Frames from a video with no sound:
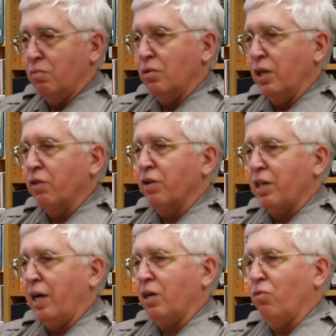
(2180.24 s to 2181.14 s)
Erie
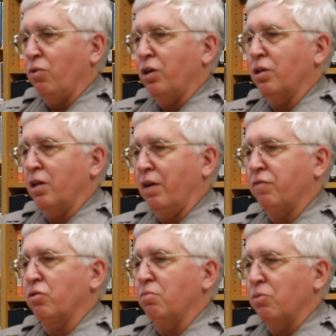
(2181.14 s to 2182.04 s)
Lackawanna,
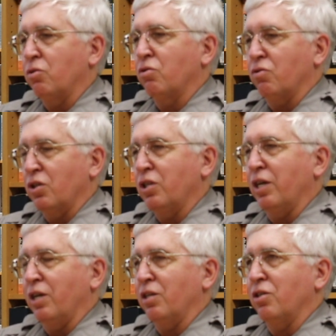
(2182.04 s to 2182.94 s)
after the merger of the
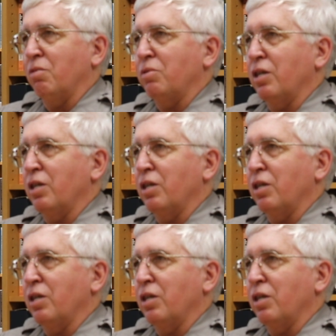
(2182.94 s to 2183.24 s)
DL and W,